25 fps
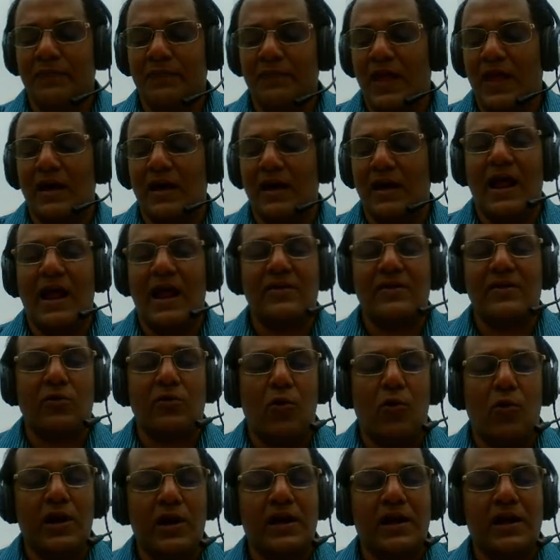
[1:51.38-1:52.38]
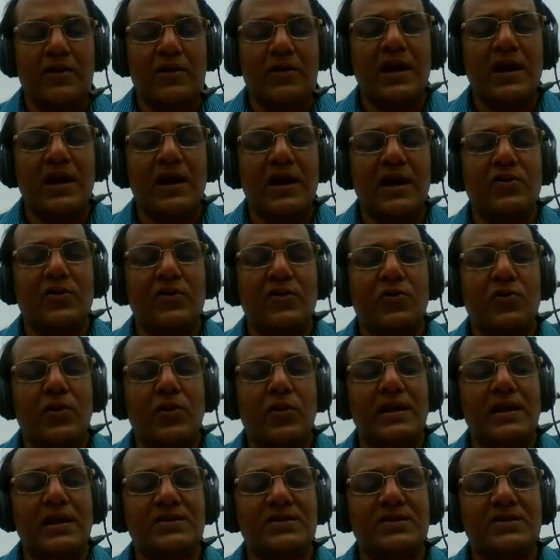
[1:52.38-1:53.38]
Rather, what I try to do here
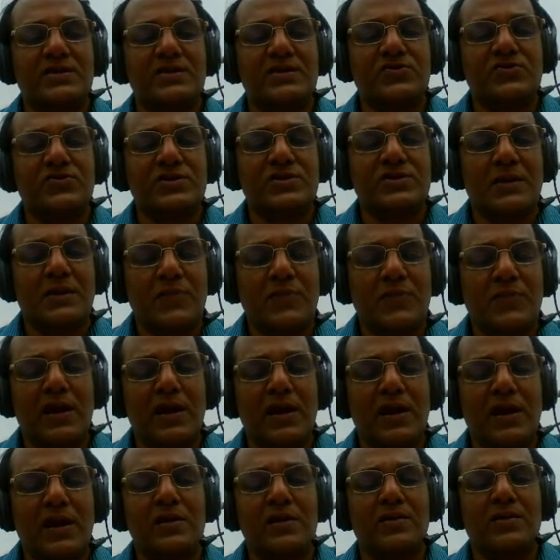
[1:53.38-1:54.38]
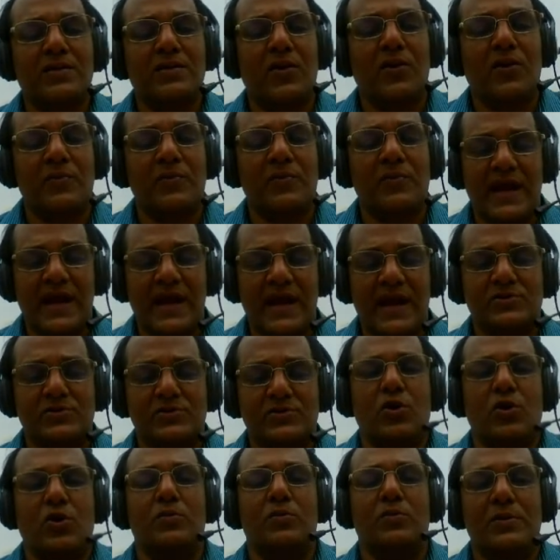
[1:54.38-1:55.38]
is to supplement or perhaps
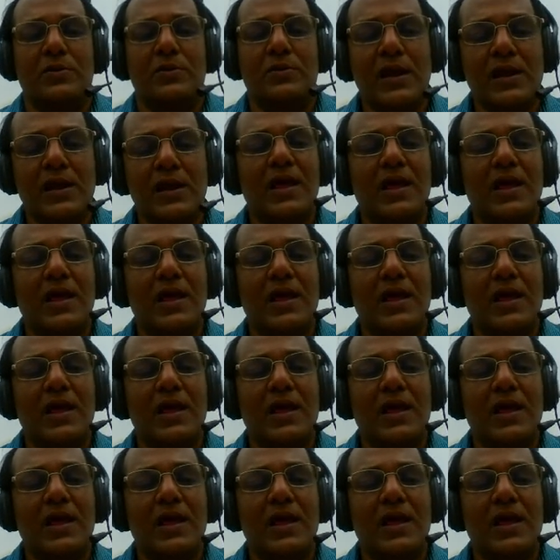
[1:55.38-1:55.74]
complement